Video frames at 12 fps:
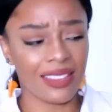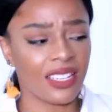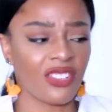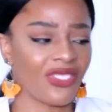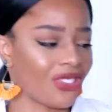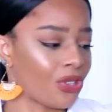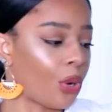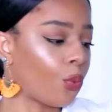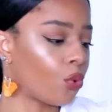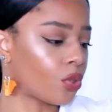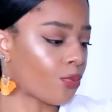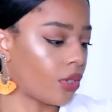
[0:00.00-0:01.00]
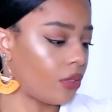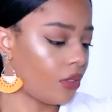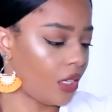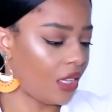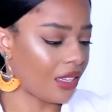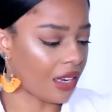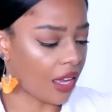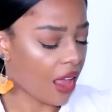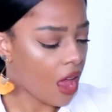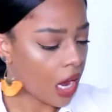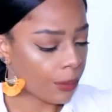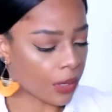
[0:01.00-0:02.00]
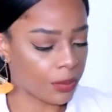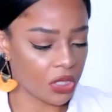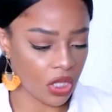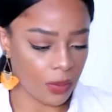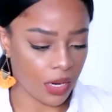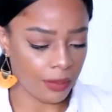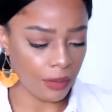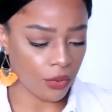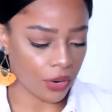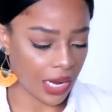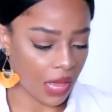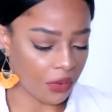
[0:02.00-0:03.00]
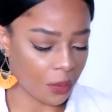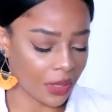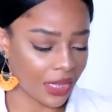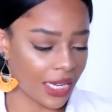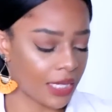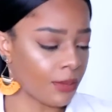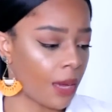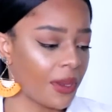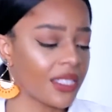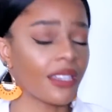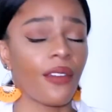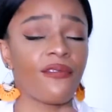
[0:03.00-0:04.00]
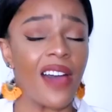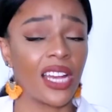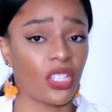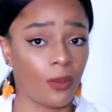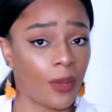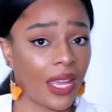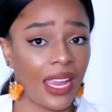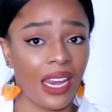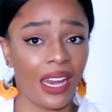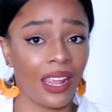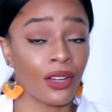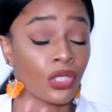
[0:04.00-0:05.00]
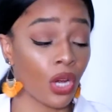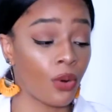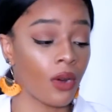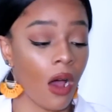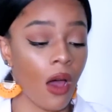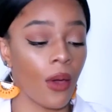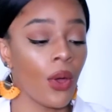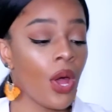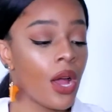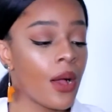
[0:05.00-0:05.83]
And this is just not waterproof either. Like, probably should have been a bit more clever with this. Maybe it's like a fashion bikini, I don't know.